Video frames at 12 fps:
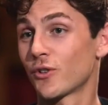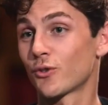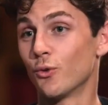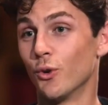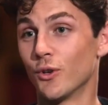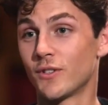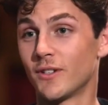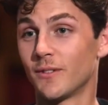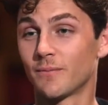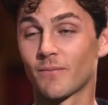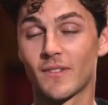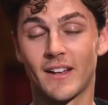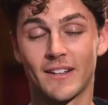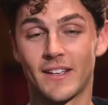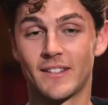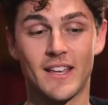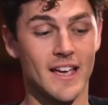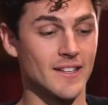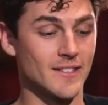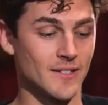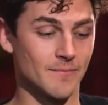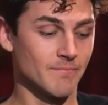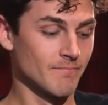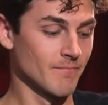schools and kids' hands,
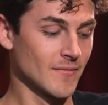and